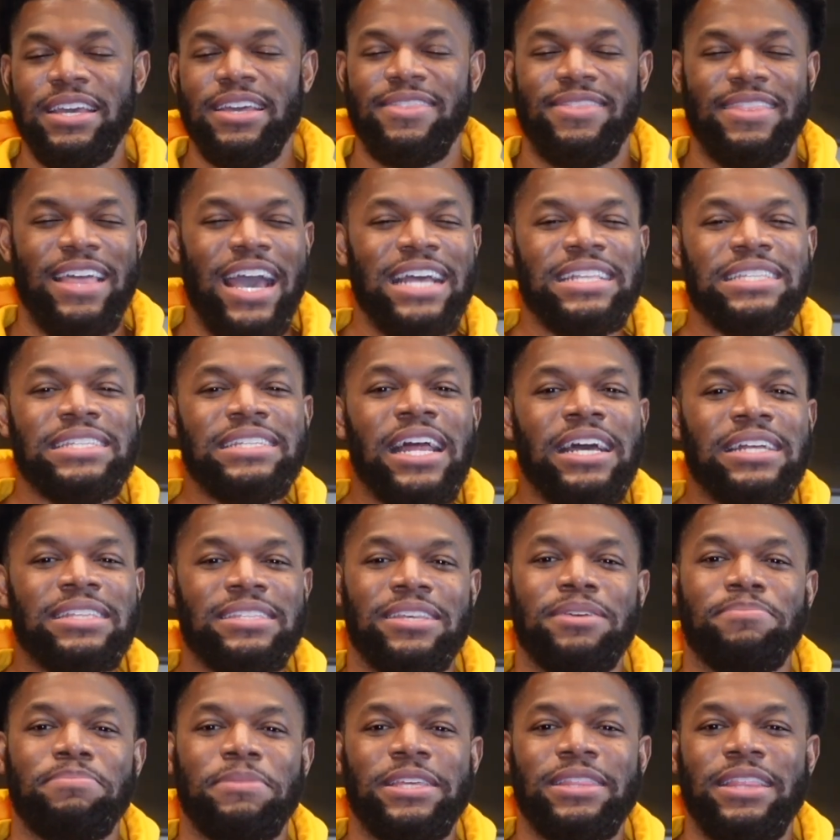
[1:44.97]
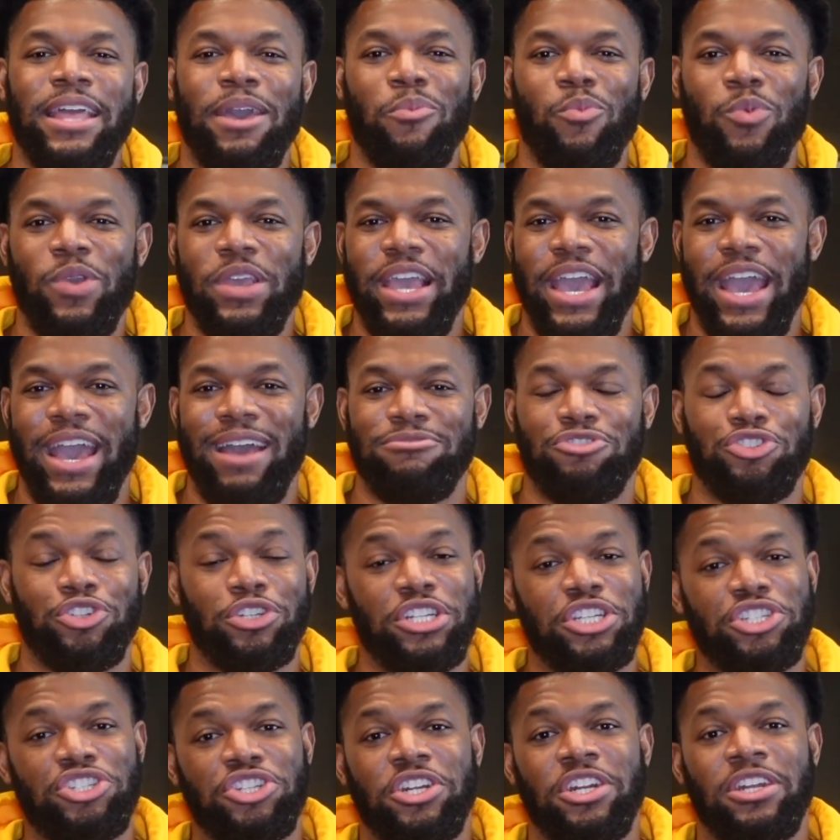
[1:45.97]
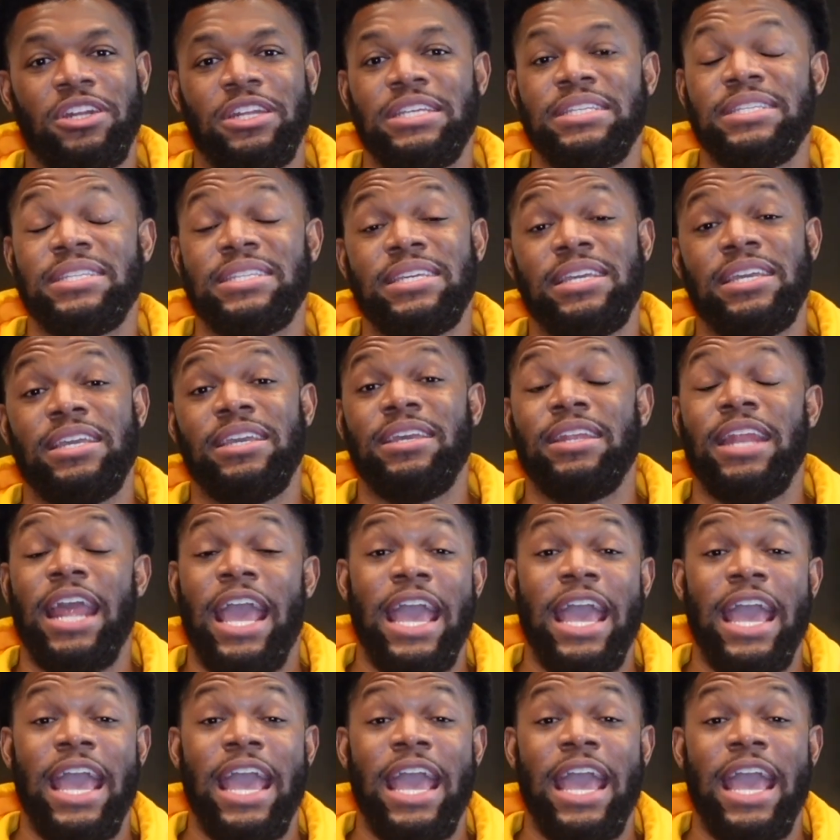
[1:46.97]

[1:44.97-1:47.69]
That's not something that we have traditionally seen.